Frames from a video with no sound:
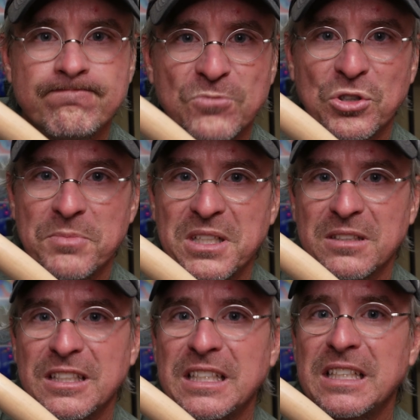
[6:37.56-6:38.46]
Going to be a
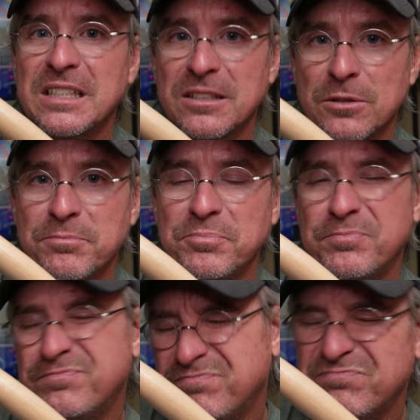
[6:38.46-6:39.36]
little
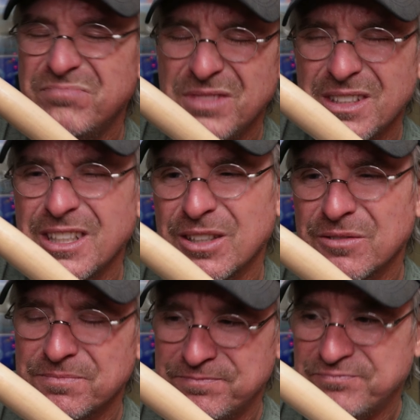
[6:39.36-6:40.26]

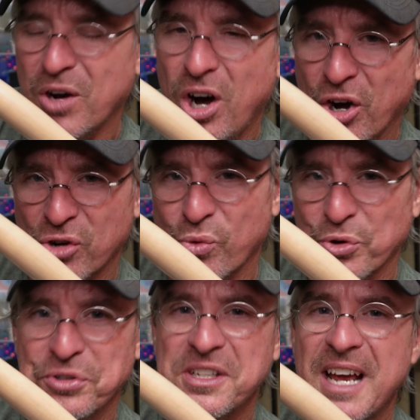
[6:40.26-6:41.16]

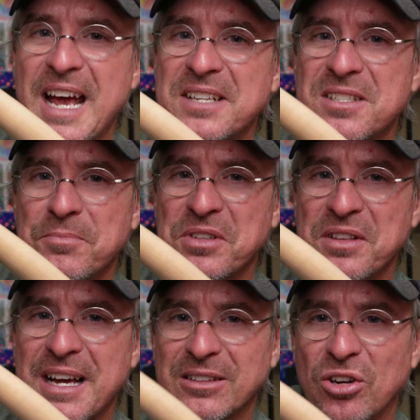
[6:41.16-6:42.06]
awkward to cast something
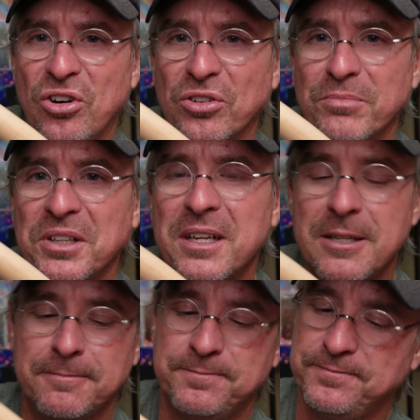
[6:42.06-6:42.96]
that long, but
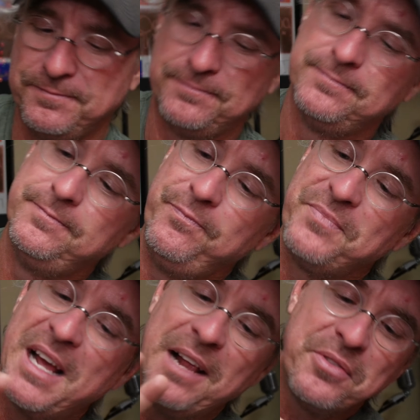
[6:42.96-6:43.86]

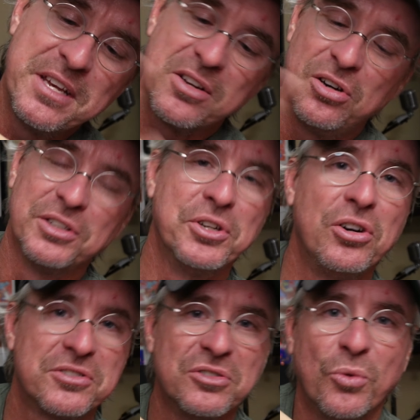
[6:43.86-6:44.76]
I think all in
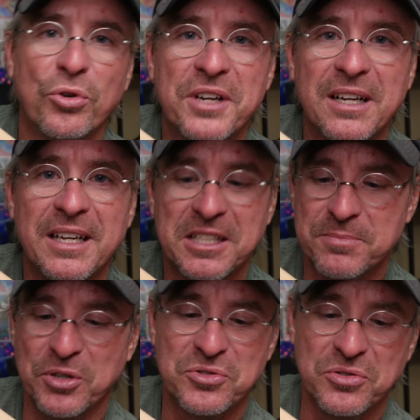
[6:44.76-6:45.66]
all it's going to work out like it's
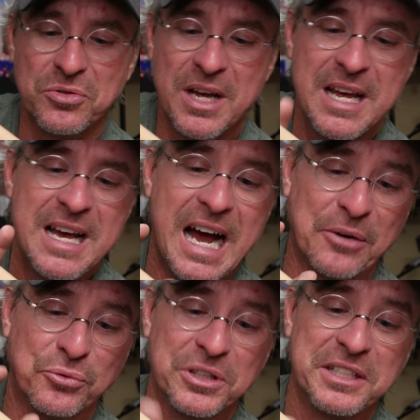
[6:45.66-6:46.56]
supposed to. I
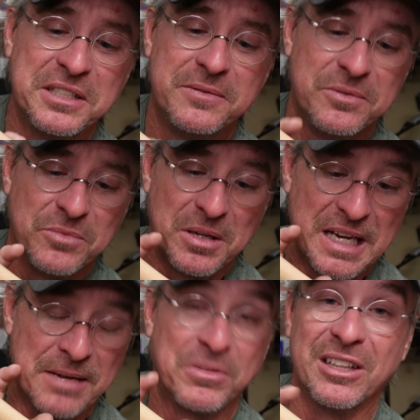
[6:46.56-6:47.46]
really
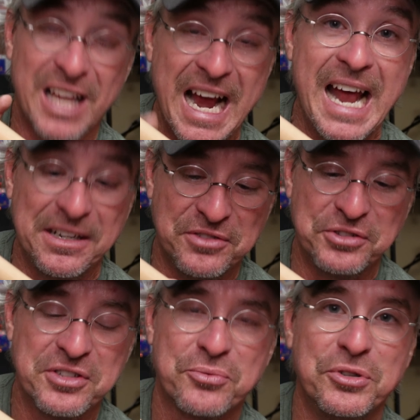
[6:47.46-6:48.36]
am glad that
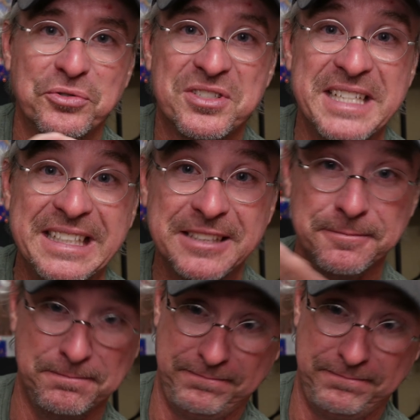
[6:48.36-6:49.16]
this reel seated.